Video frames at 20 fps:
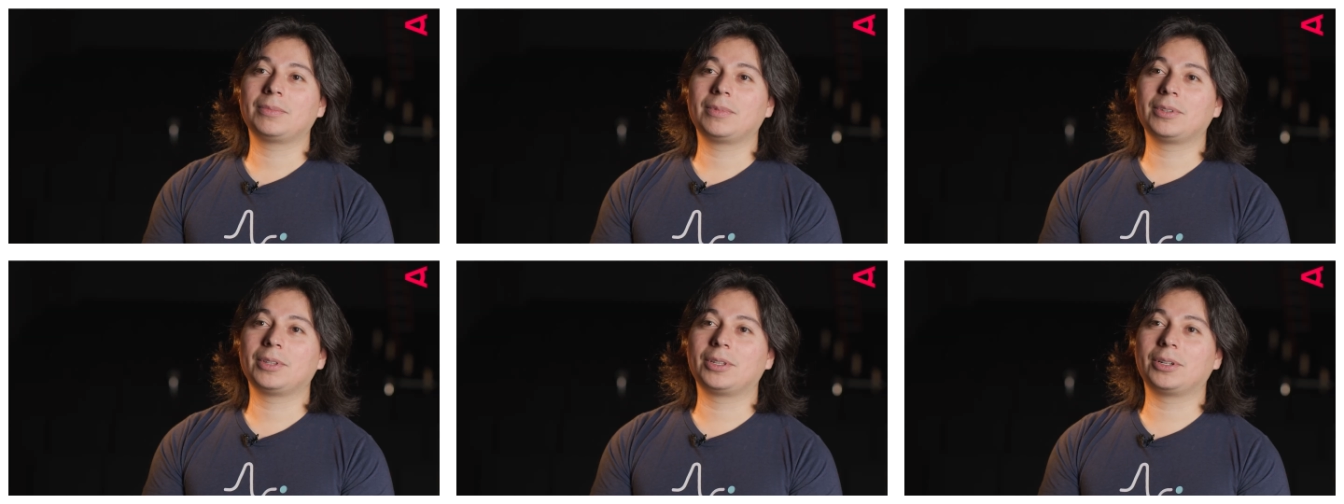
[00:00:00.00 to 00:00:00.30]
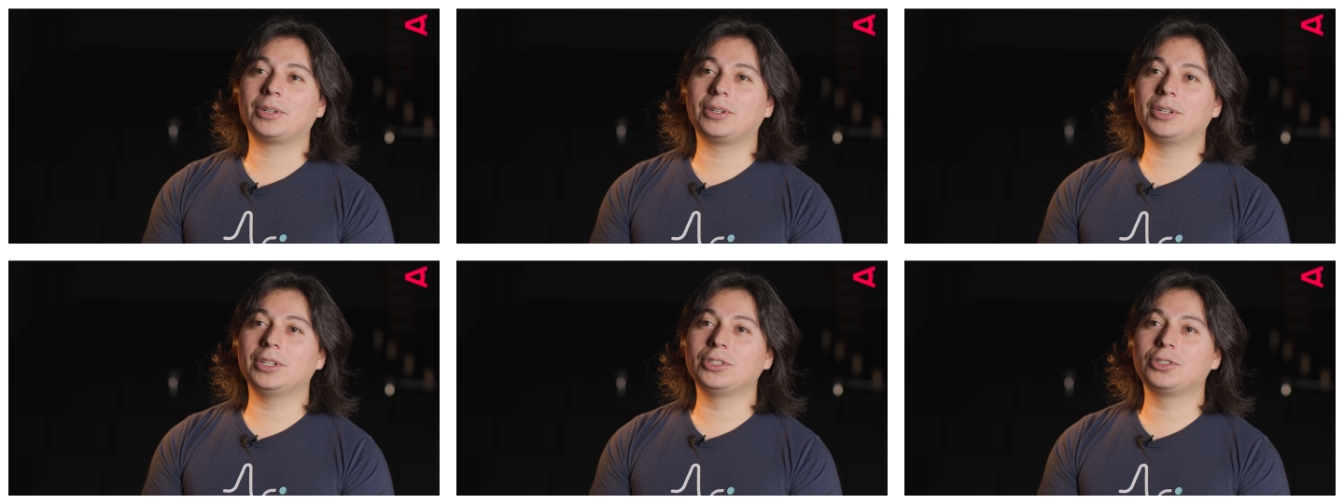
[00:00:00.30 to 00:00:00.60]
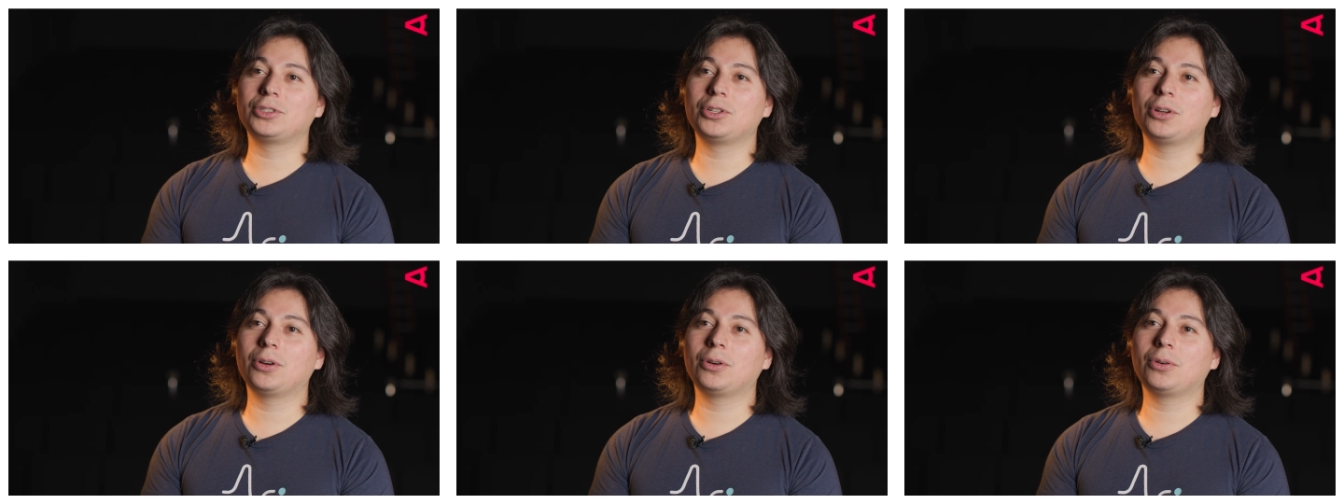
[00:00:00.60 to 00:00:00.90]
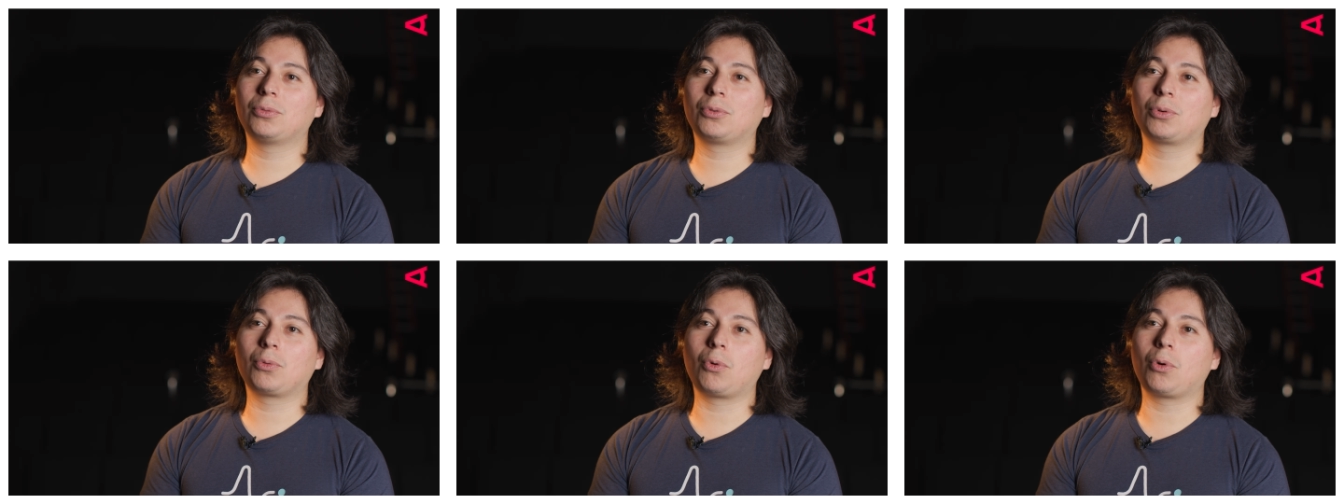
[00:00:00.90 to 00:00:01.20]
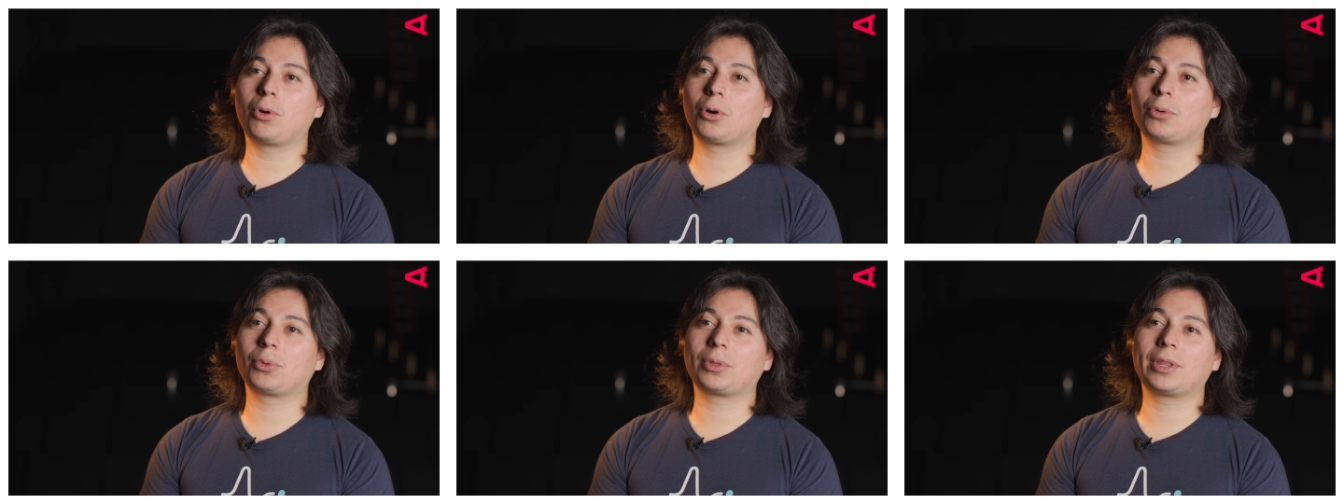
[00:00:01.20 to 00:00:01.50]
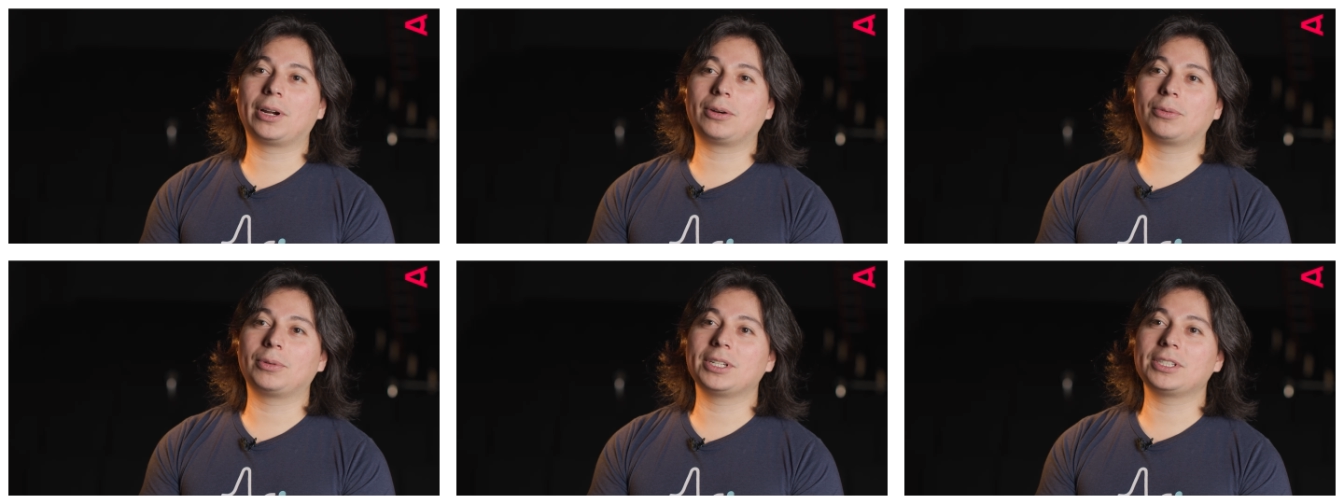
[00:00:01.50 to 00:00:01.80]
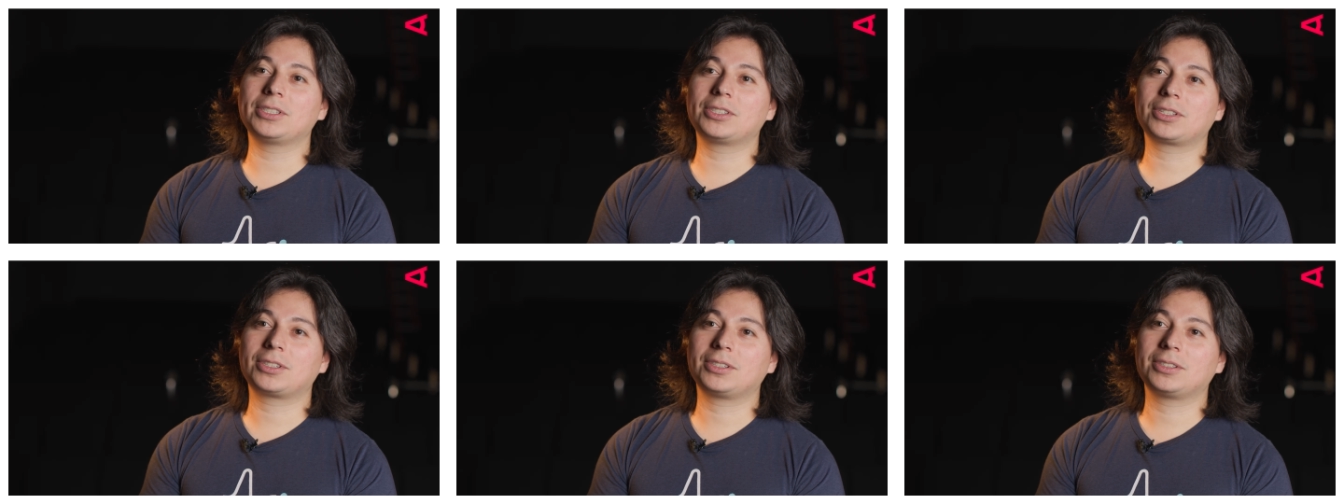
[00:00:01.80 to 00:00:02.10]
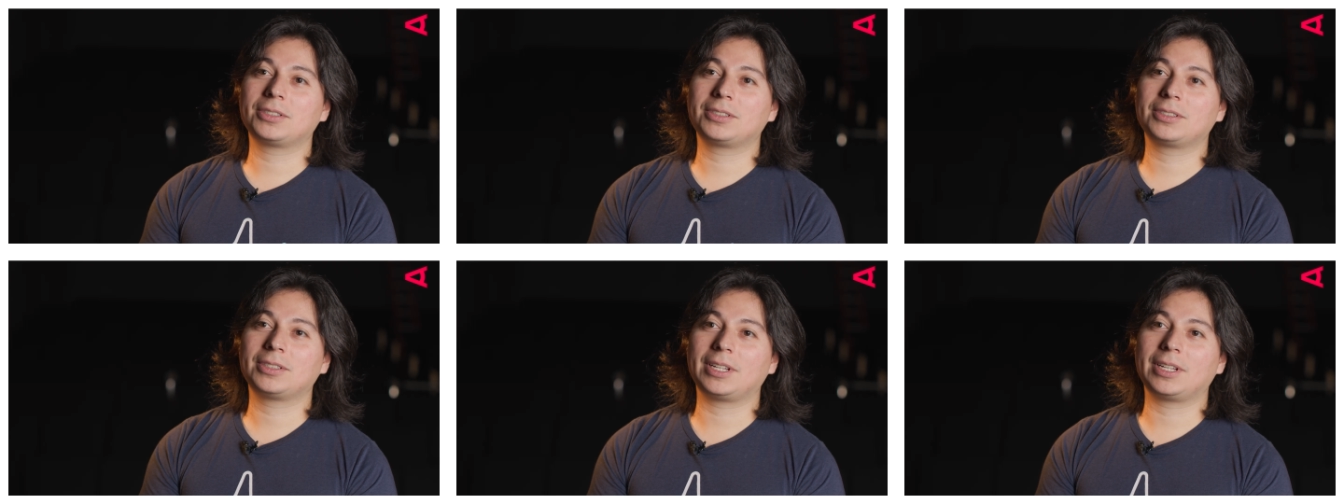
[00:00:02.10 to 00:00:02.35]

There is no reward without risk.